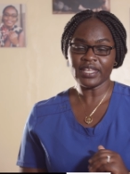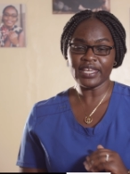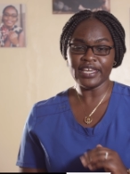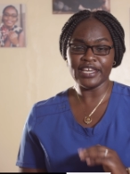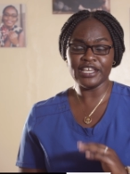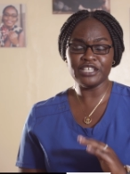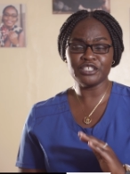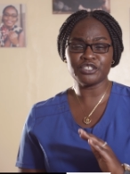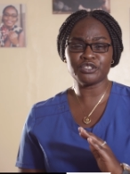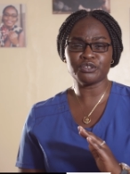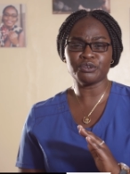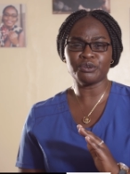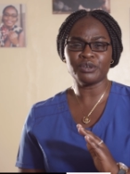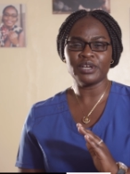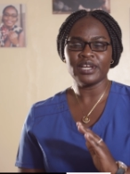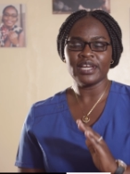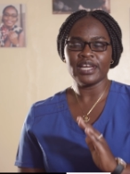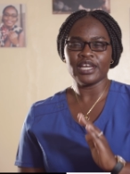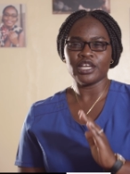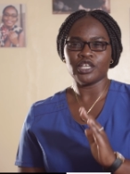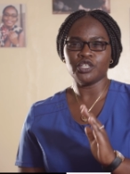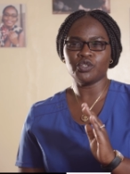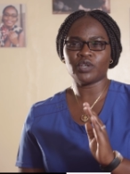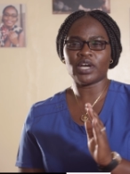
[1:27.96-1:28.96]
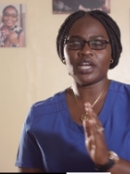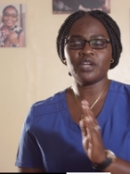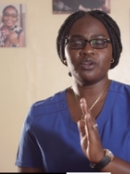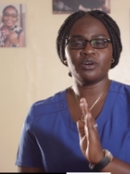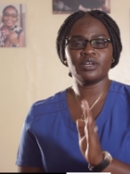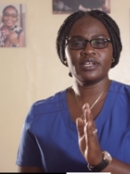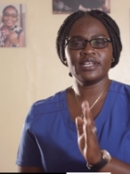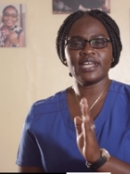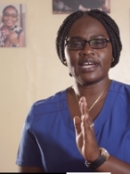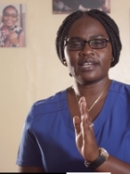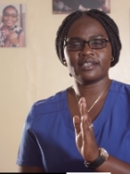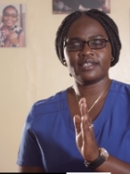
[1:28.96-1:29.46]
And so you
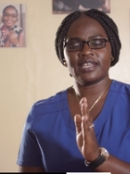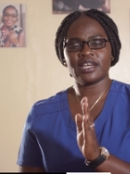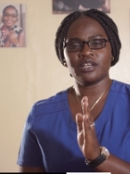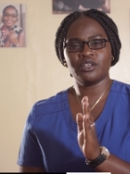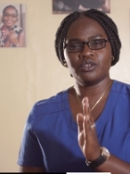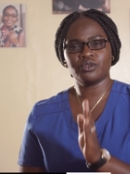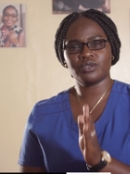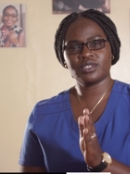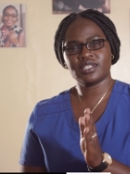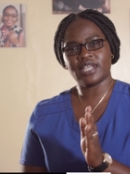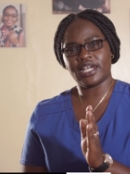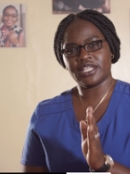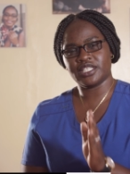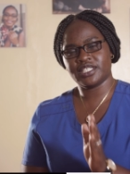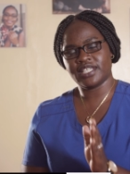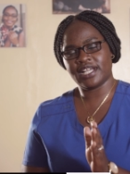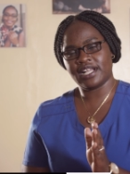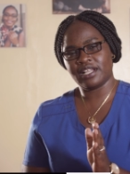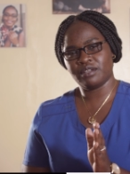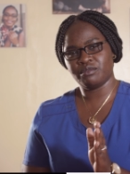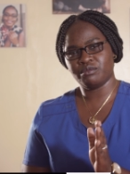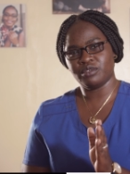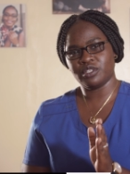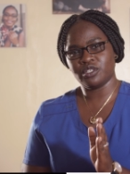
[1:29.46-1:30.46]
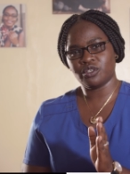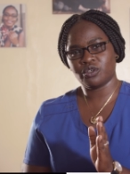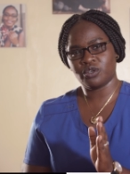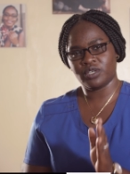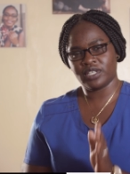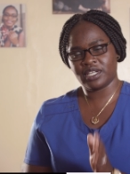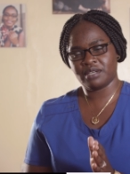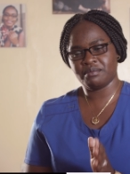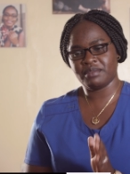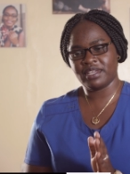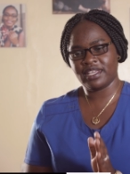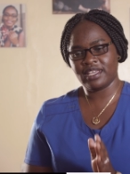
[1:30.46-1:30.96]
cannot di diagnose a child with
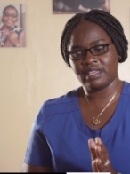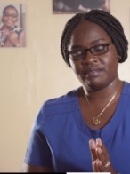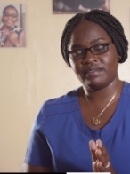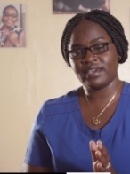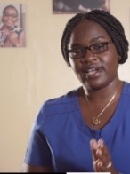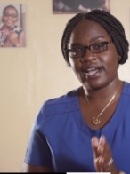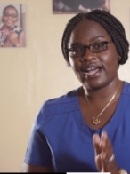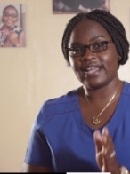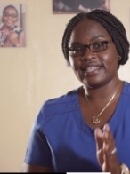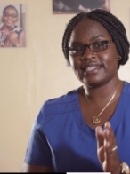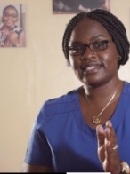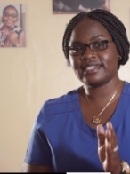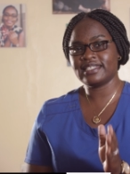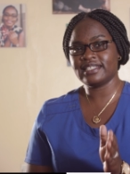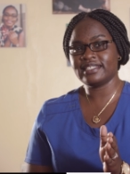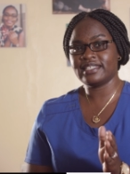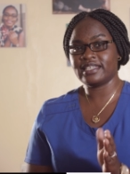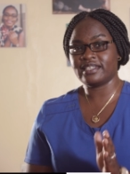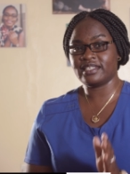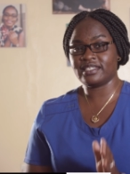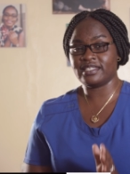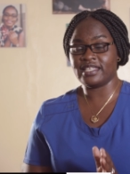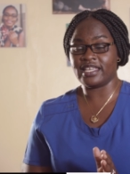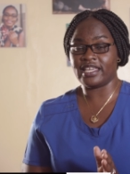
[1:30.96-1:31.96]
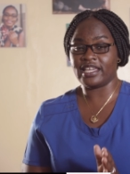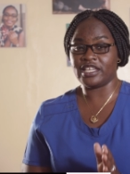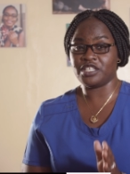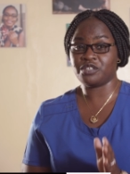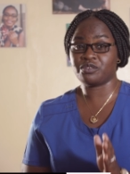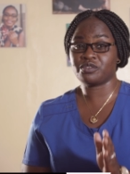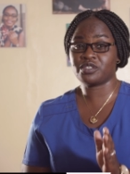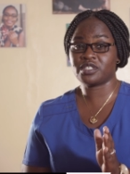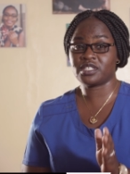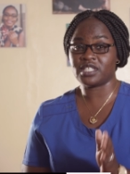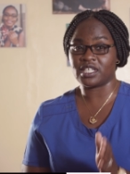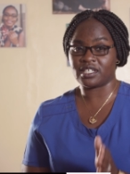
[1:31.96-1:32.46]
conduct behavior until they reach the age
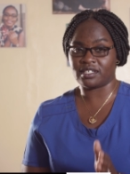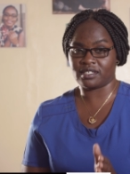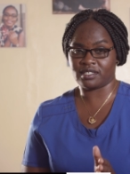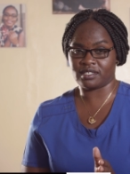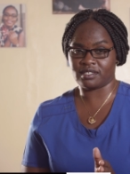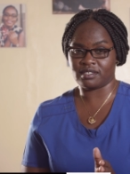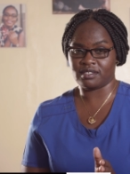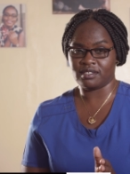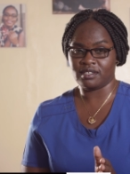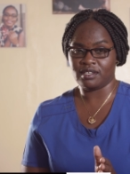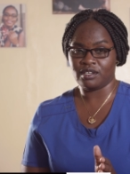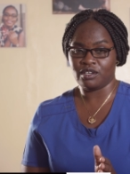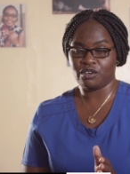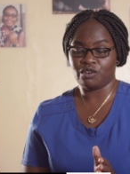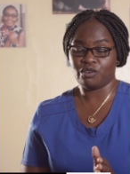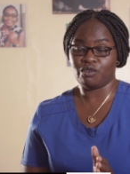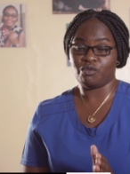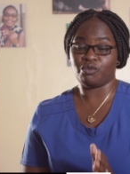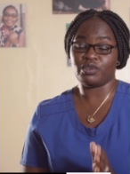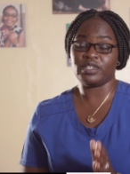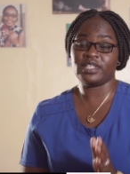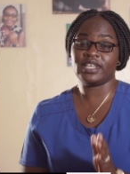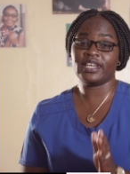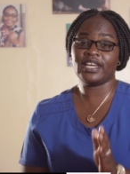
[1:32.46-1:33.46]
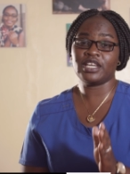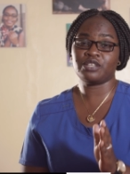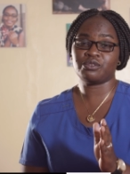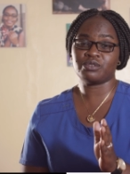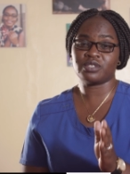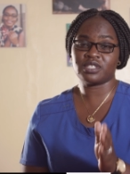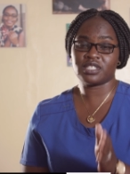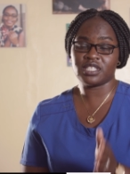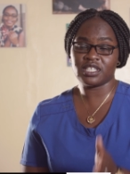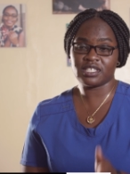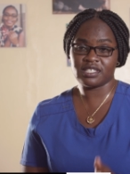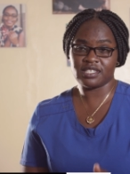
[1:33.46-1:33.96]
of six. When they get to
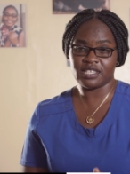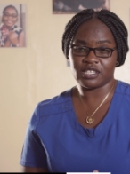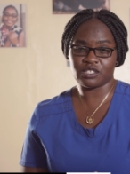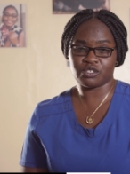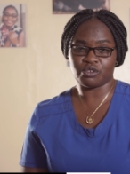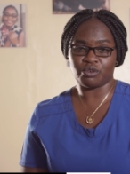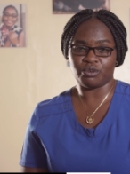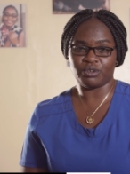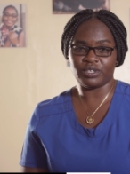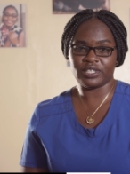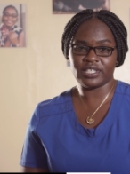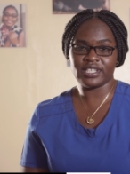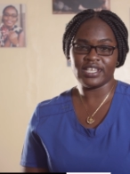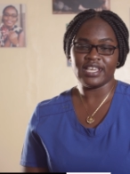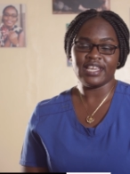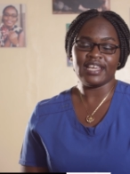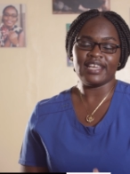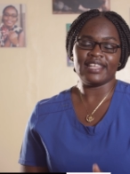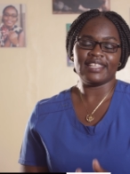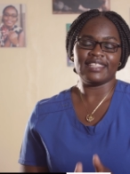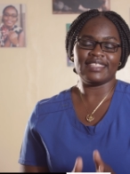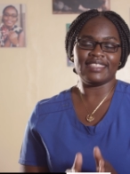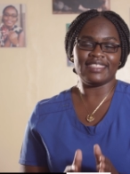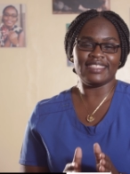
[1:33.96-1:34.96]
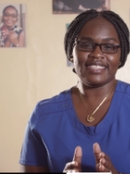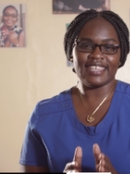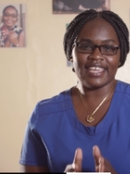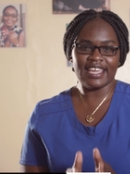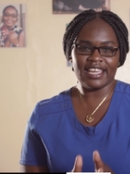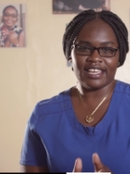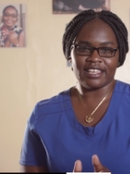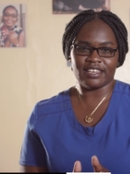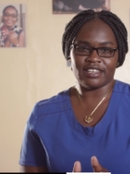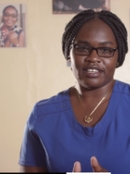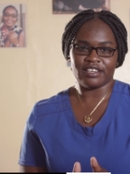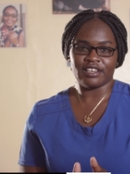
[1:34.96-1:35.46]
six years old,
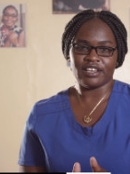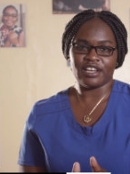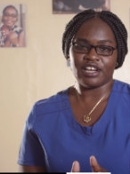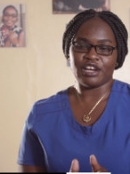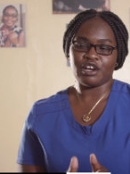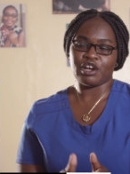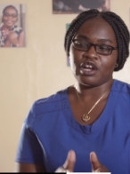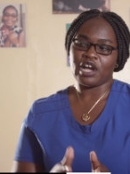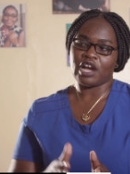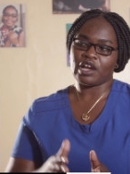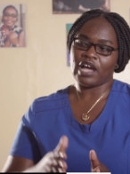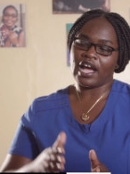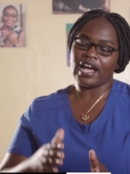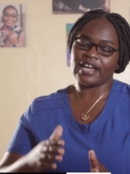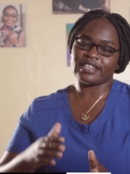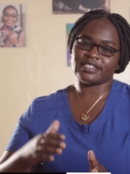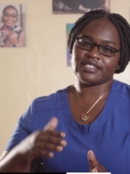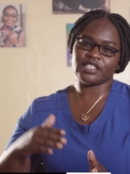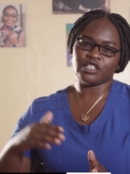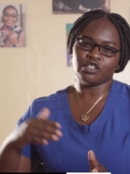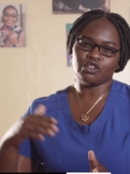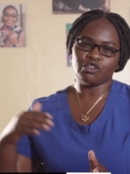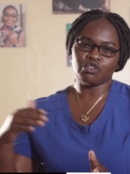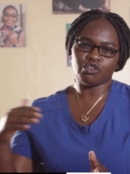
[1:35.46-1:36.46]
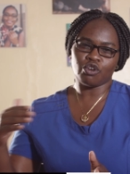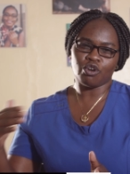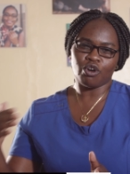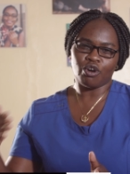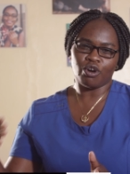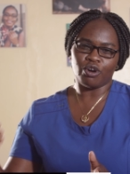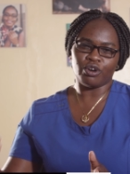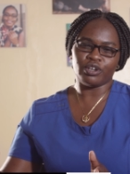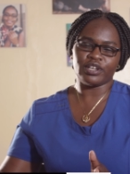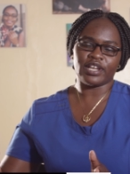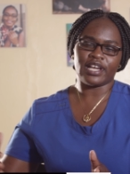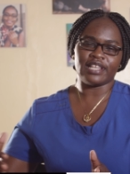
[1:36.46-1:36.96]
then as they grow
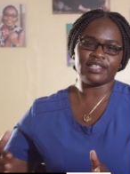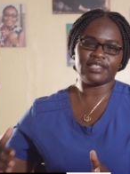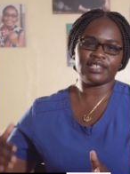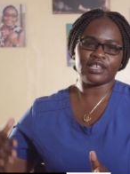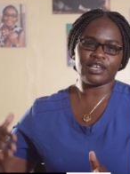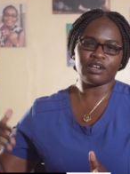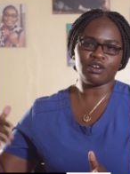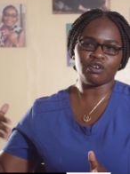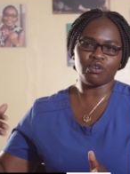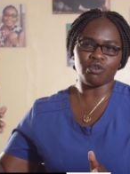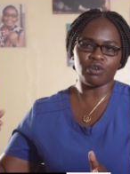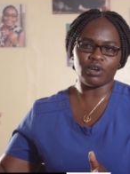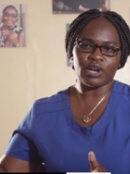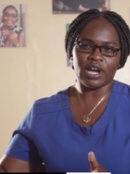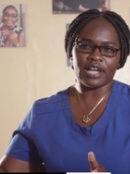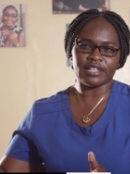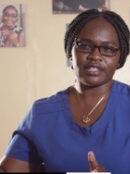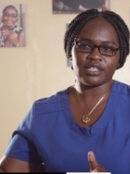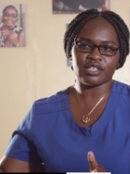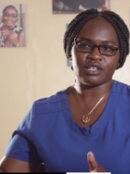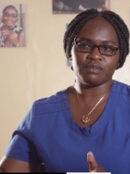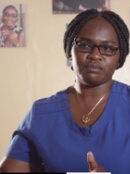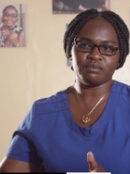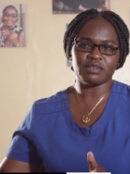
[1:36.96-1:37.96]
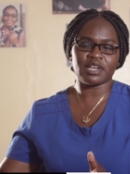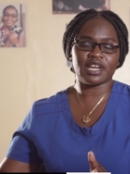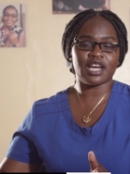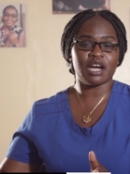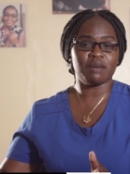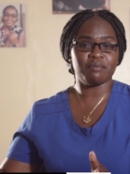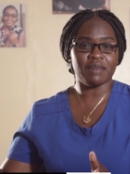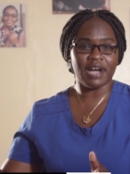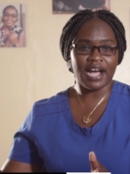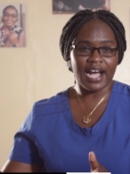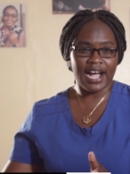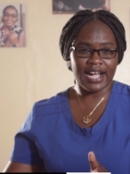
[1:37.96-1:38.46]
on and they go and they
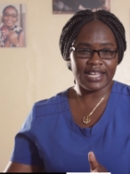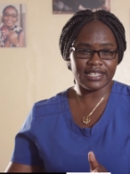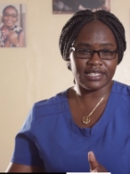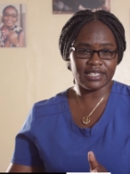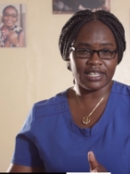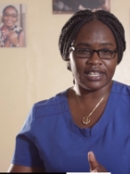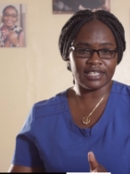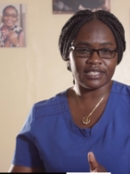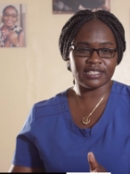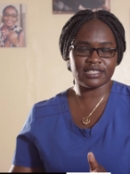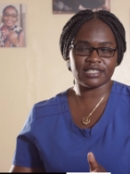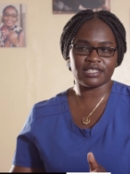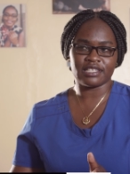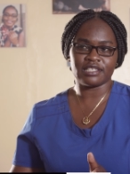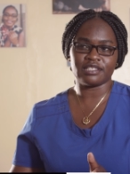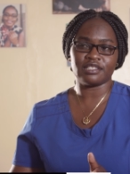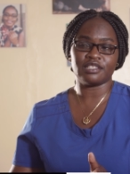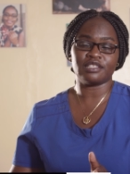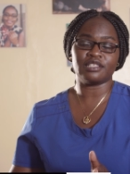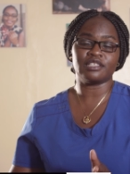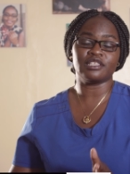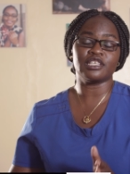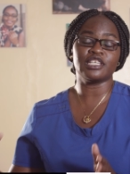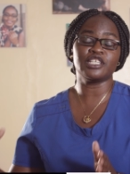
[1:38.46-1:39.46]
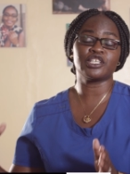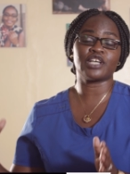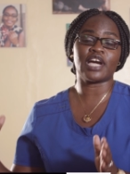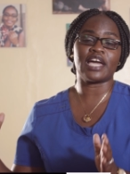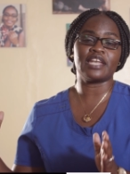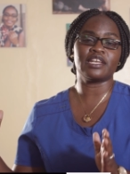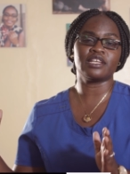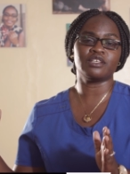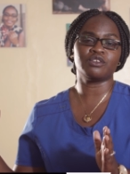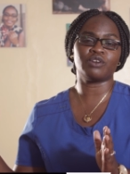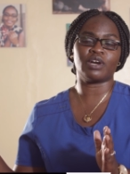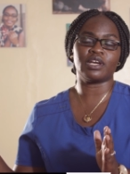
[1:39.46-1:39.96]
become adult, it
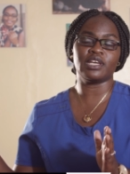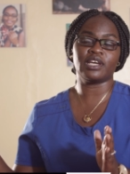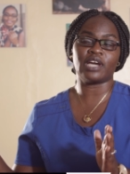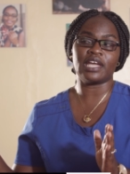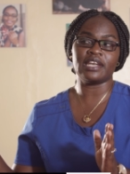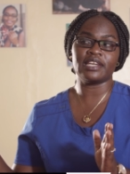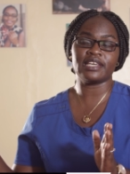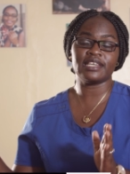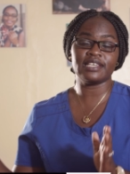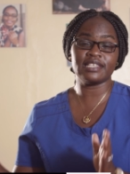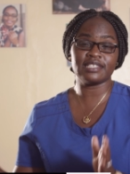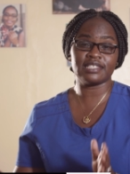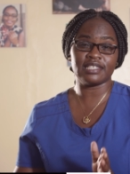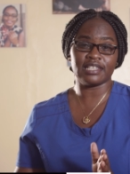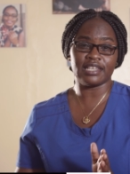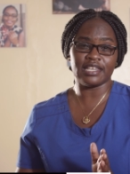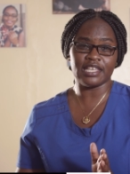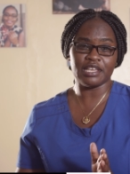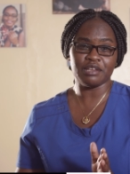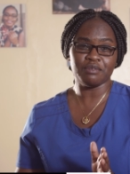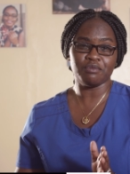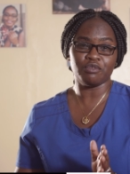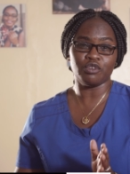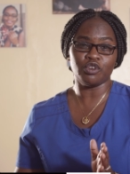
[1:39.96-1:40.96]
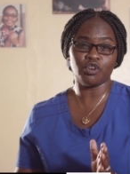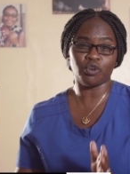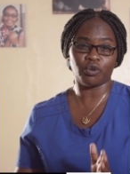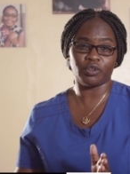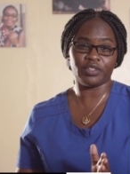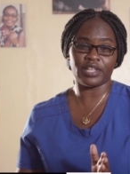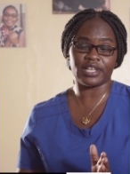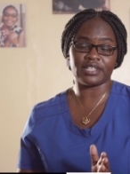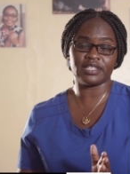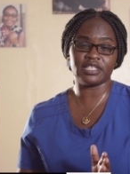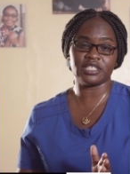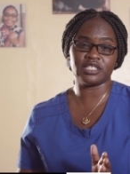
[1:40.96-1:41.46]
can, you can easily know
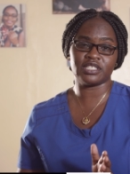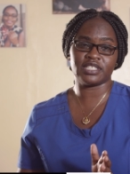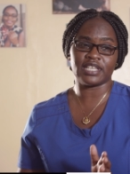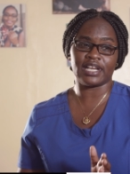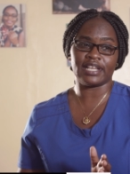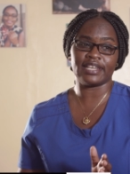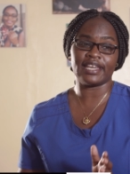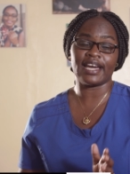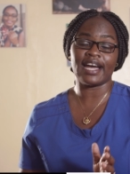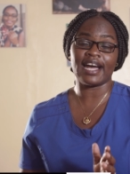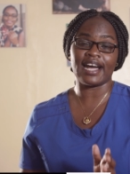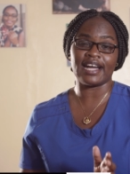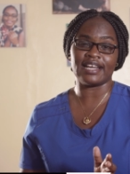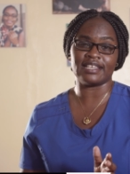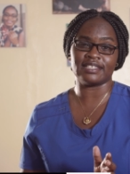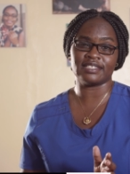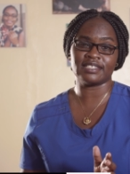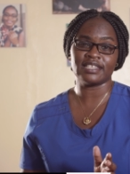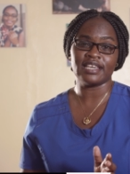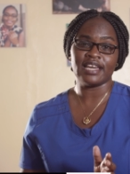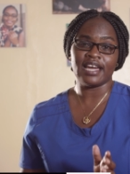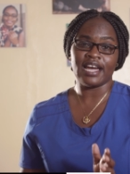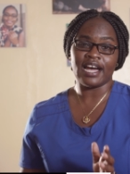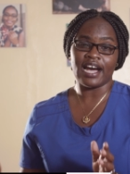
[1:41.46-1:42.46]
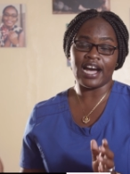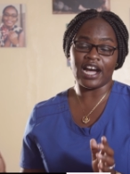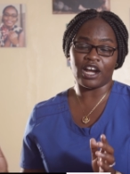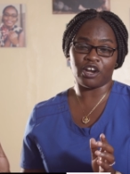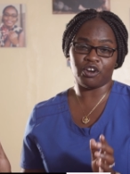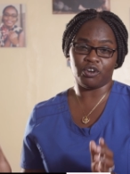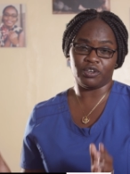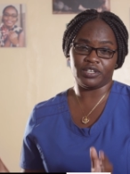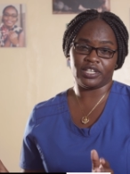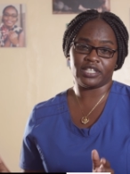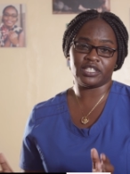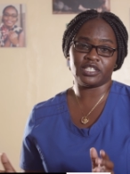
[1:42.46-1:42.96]
that this child has a
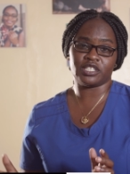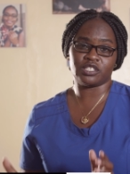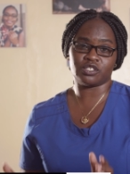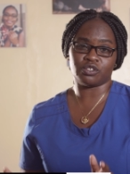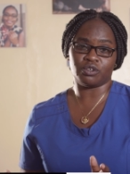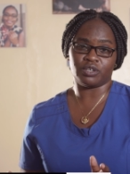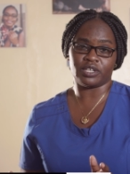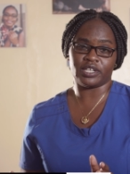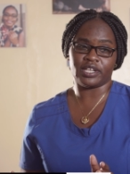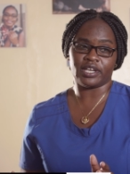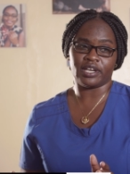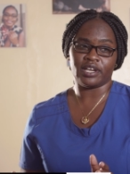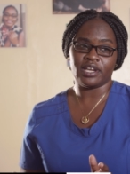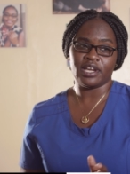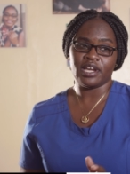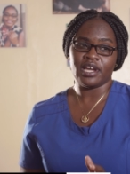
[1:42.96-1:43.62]
conduct disorder.